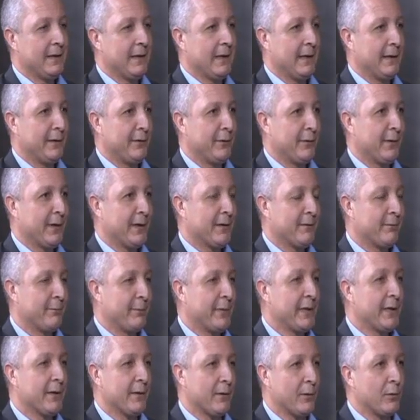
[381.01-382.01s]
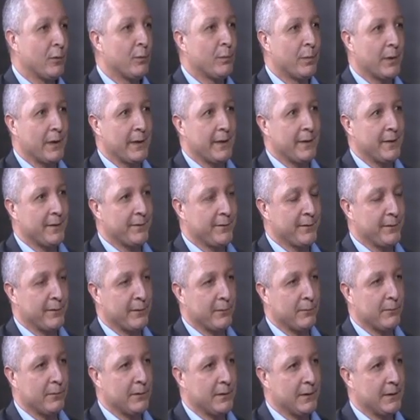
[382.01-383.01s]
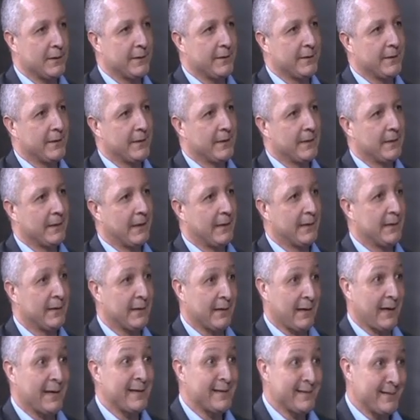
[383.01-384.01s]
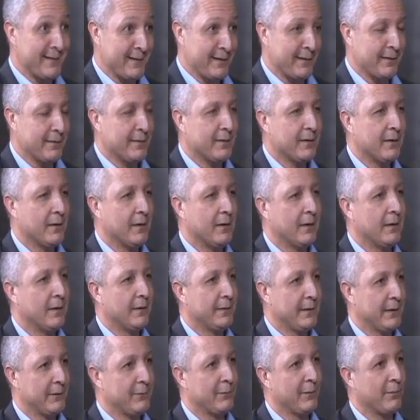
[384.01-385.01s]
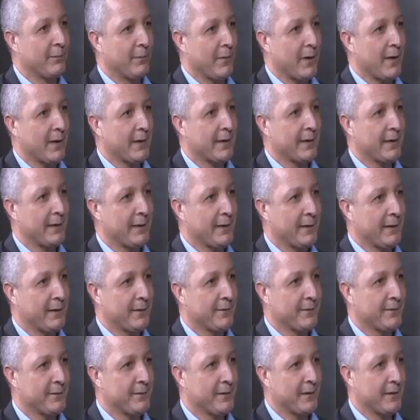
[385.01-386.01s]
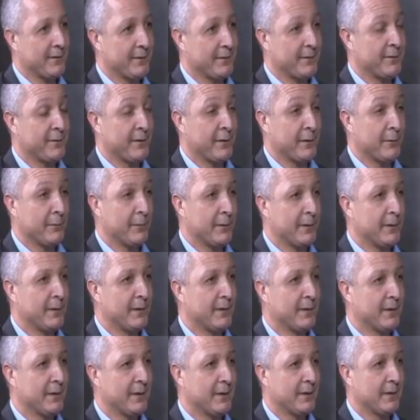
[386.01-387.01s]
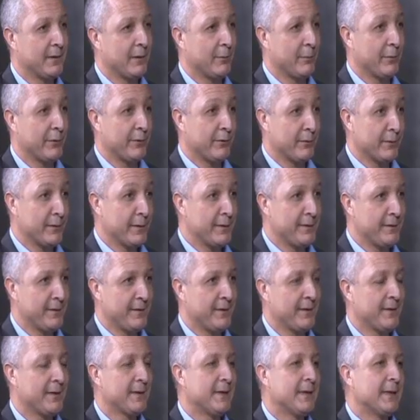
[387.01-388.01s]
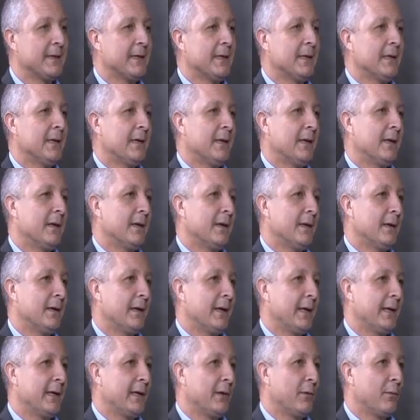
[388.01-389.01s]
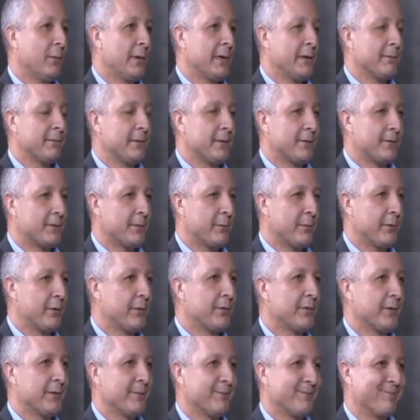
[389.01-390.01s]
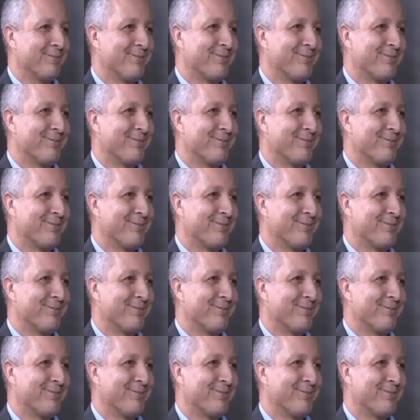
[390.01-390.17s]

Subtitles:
And you have big role players in the world underwriting network marketing as a genuine opportunity and a way of distribution.